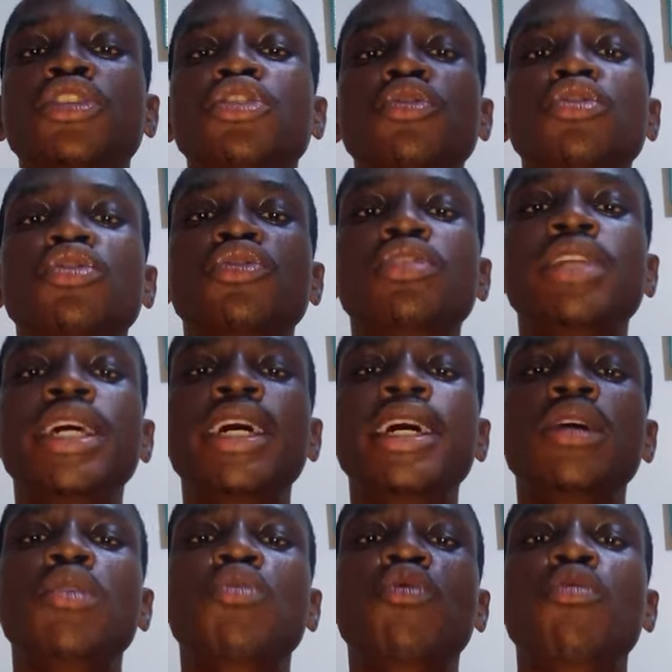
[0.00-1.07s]
So
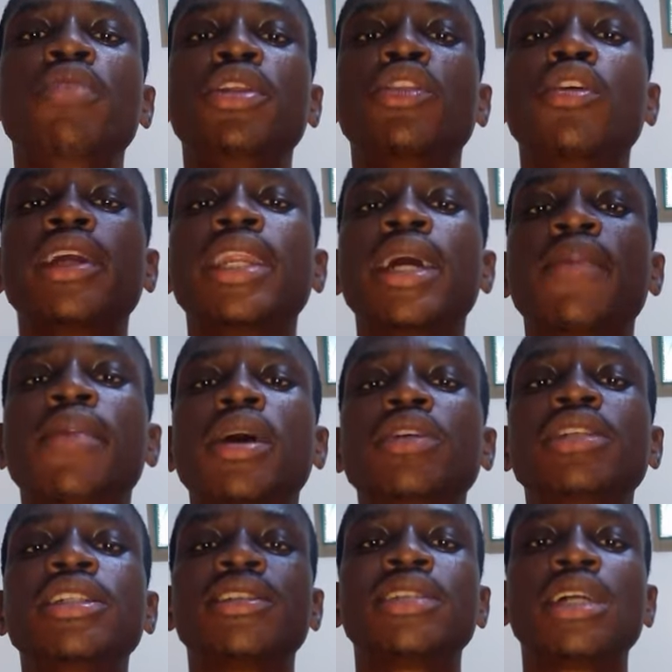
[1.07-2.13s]
today we'll be talking
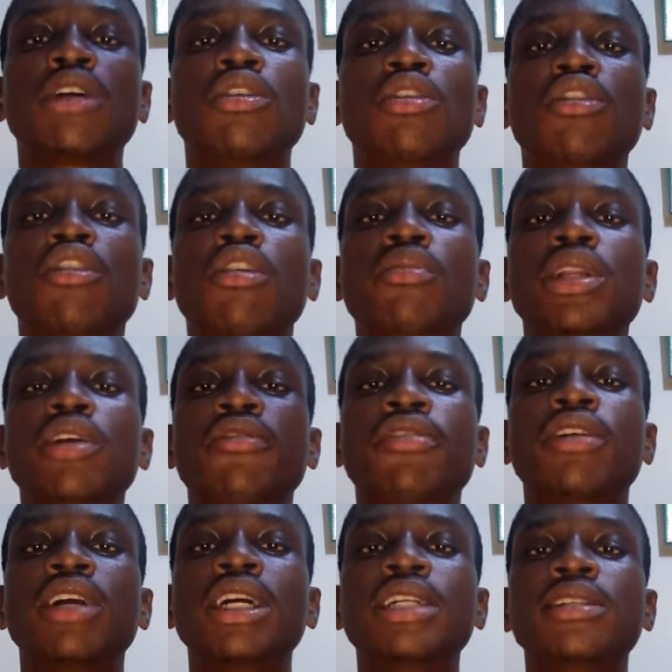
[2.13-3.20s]
about the second coming
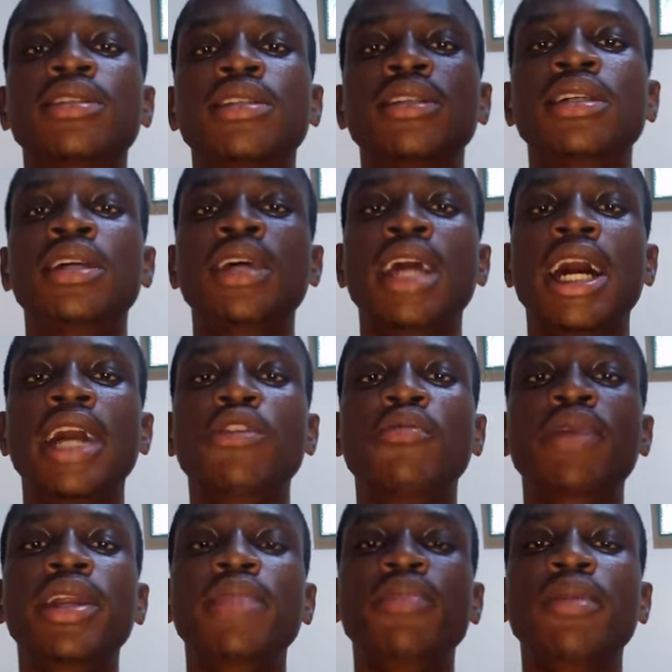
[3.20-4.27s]
of Christ. I
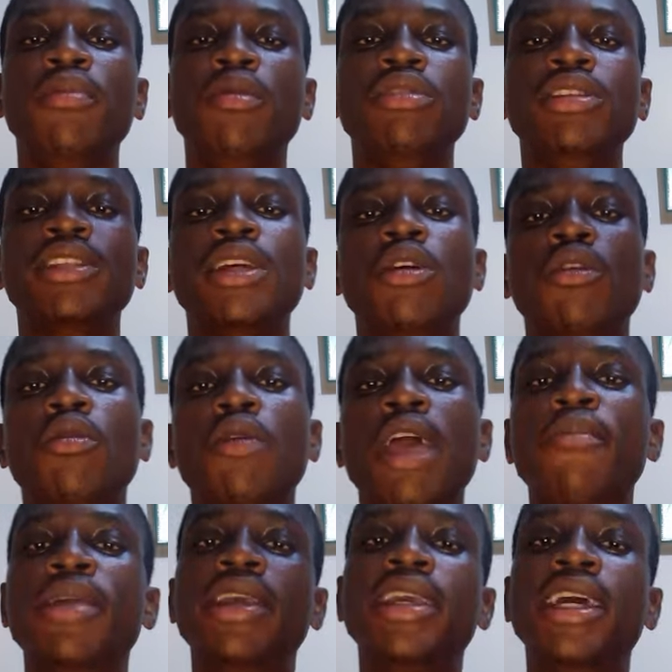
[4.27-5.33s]
know many people will say, oh,
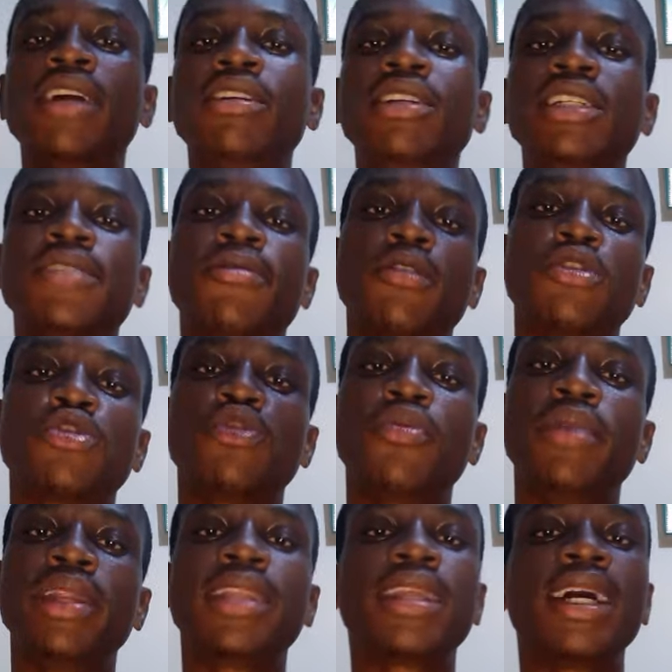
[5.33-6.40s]
we have been hearing this for
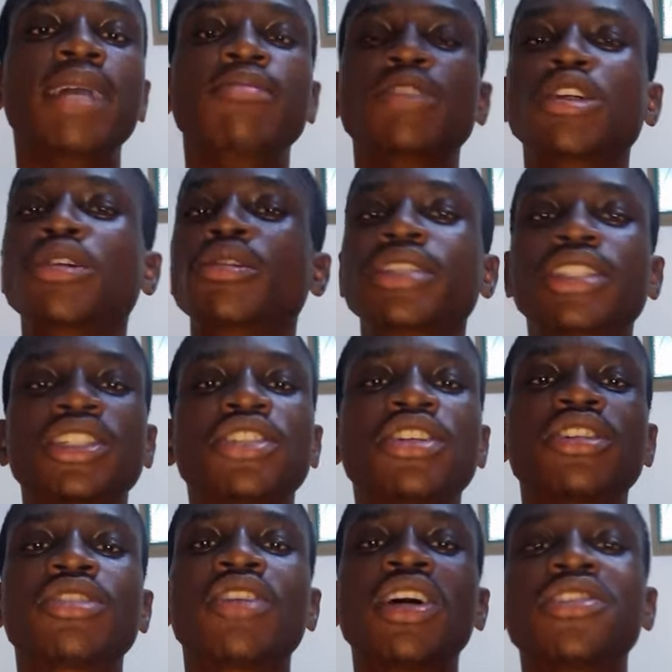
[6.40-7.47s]
so many times. Oh,
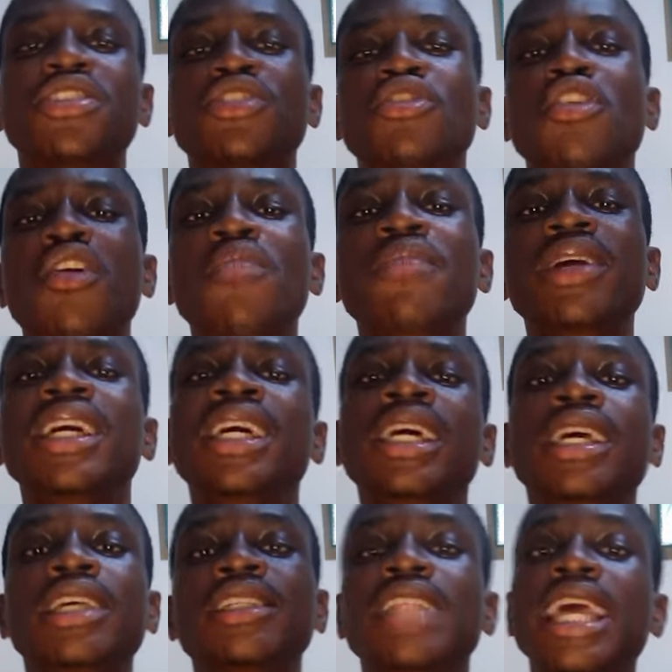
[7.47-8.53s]
Jesus Christ is coming.
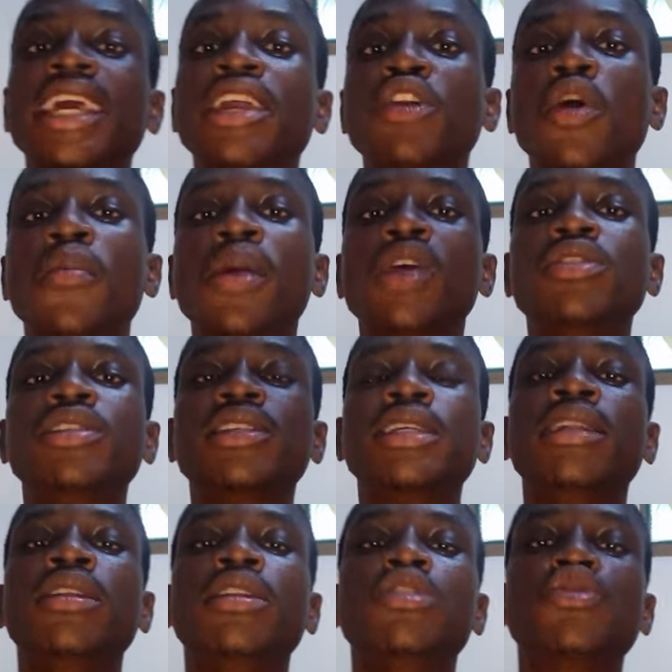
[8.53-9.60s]
It's like a normal
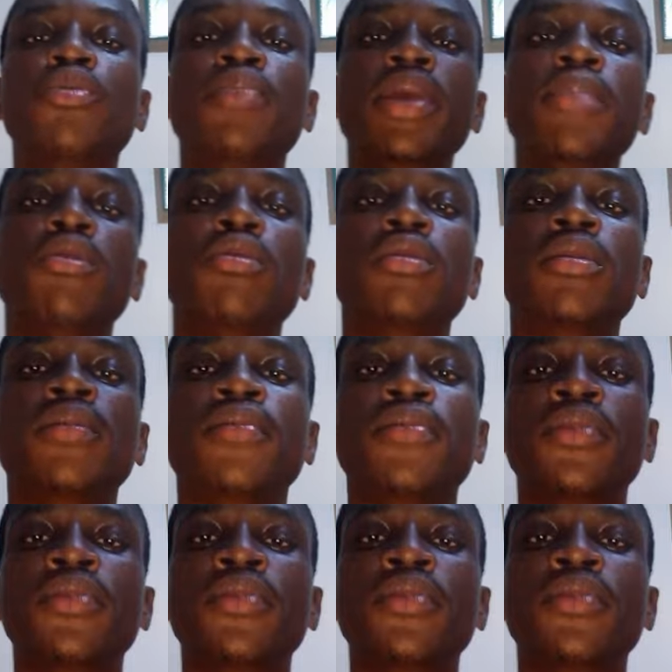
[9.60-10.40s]
thing to people.